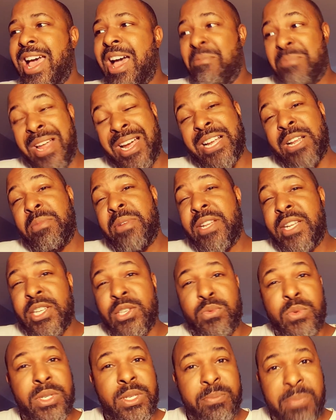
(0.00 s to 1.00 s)
I'm not going to be
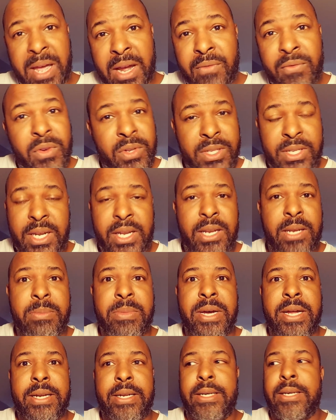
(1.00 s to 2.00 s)
disrespectful to
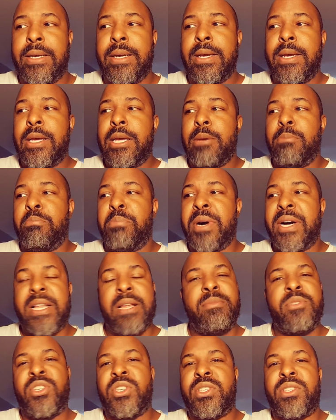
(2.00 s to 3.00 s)
anybody, but
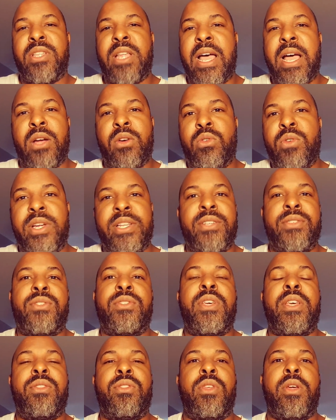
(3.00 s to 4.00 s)
I'm just not going to
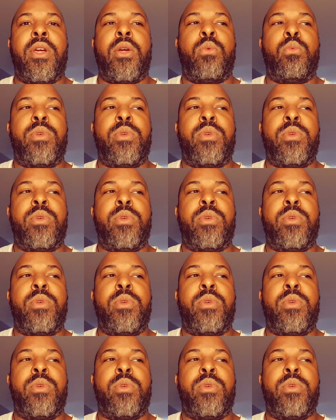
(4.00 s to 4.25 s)
sit there.